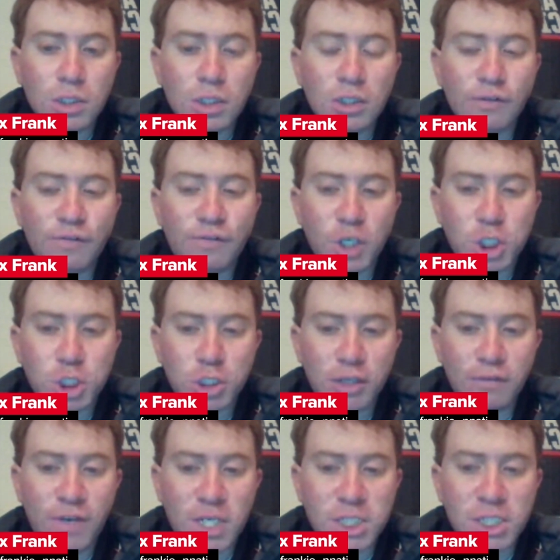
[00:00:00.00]
He
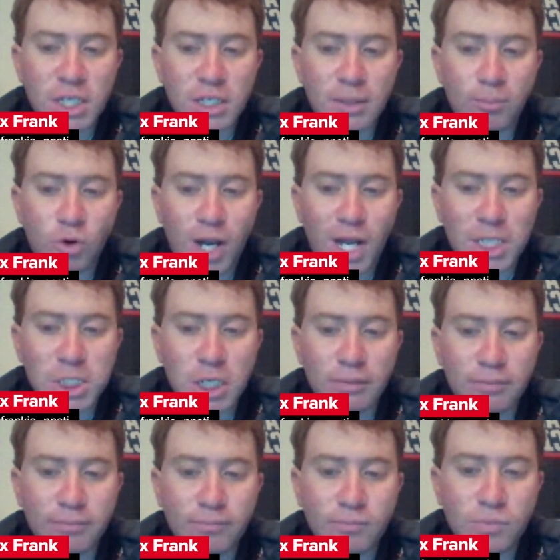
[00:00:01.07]
officially visited
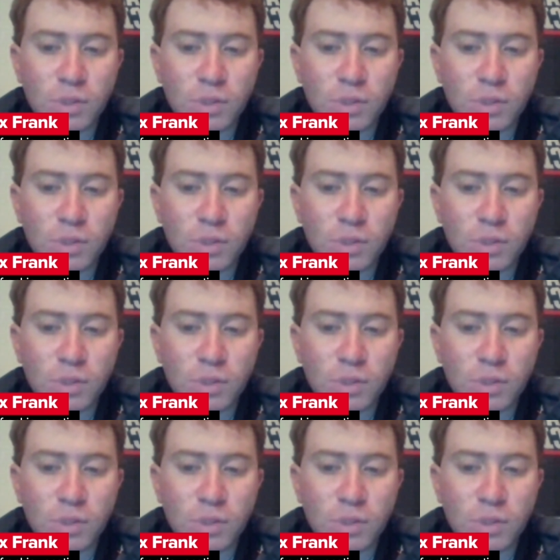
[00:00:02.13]
Nebraska